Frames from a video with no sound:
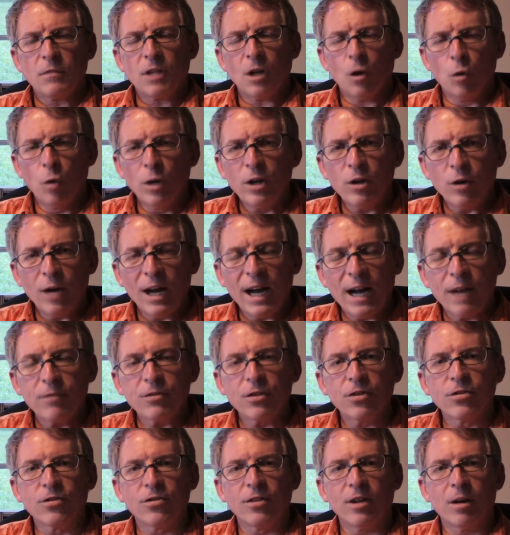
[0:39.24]
when you
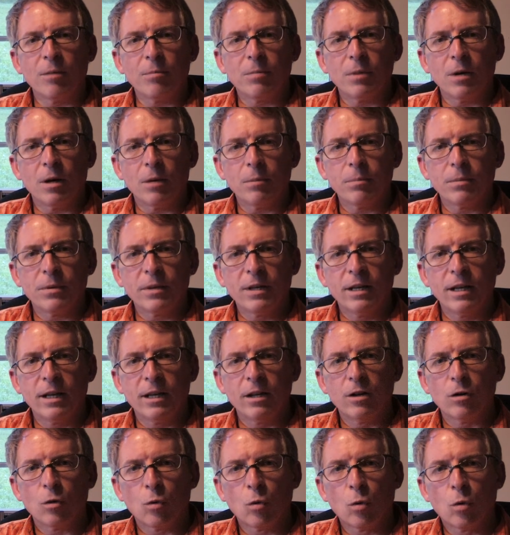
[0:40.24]
have to step up
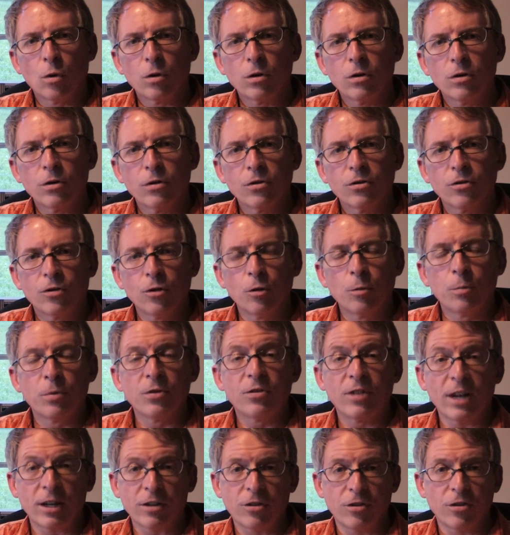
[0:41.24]
in order to
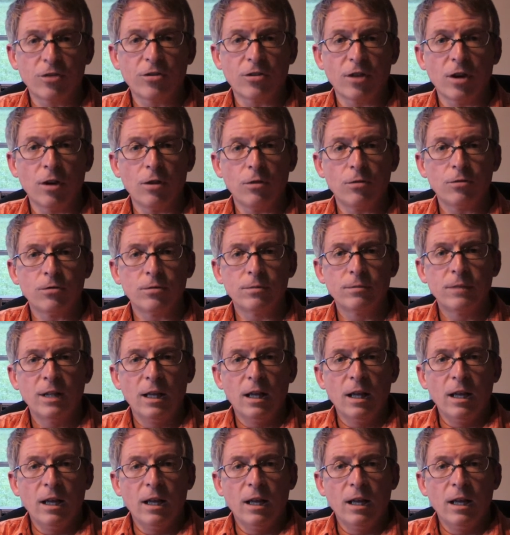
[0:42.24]
protect yourself.